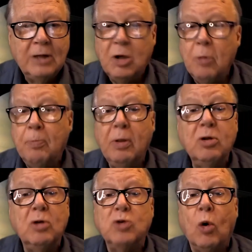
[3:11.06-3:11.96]
And so
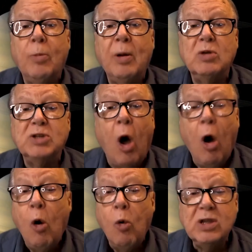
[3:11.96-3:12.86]
Pluto's orbit was
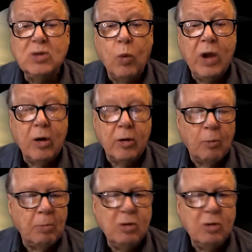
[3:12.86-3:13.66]
always weird.